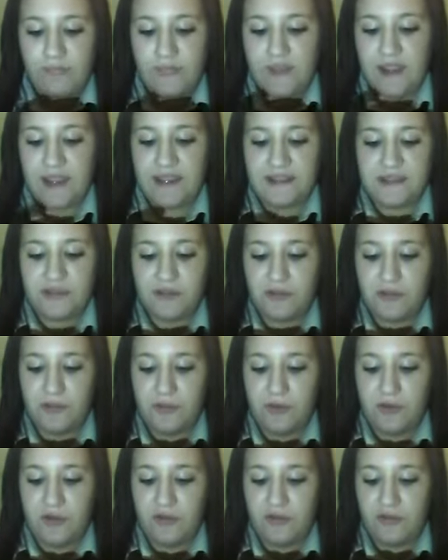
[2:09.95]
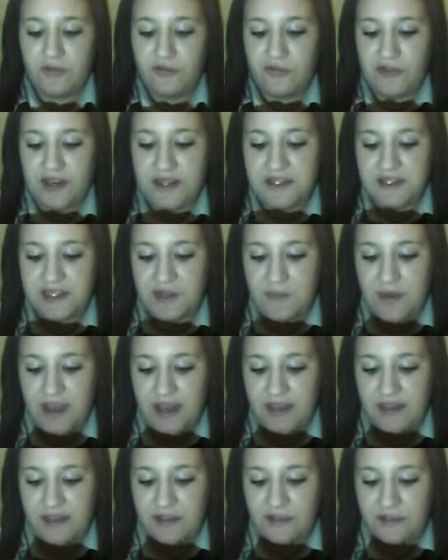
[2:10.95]
It's all freshly
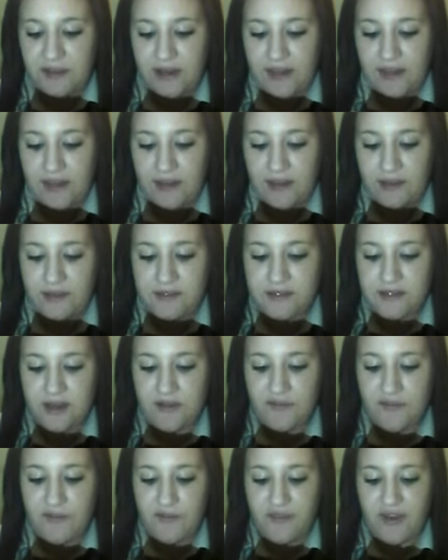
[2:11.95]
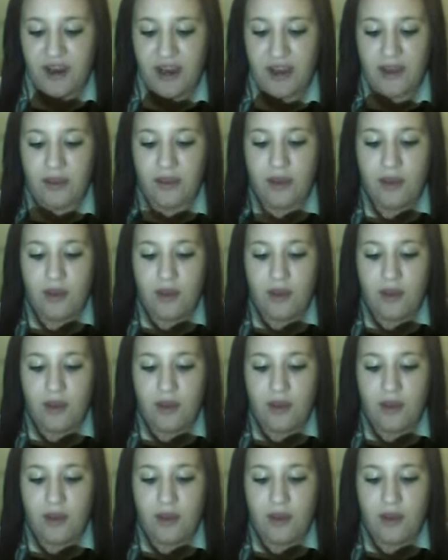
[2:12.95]
made ingredients and everything.